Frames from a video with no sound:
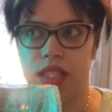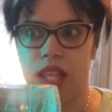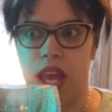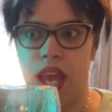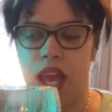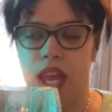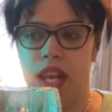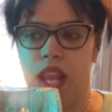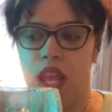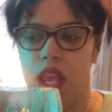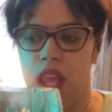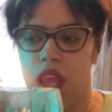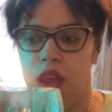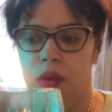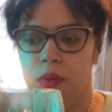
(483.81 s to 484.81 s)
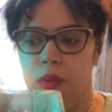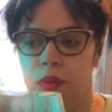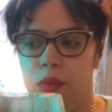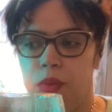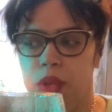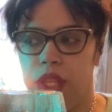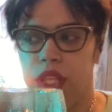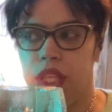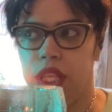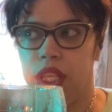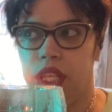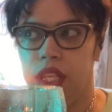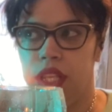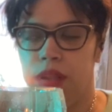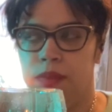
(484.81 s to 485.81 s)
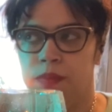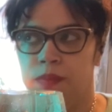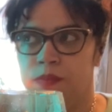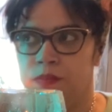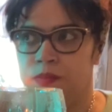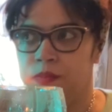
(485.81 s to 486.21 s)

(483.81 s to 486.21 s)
that we,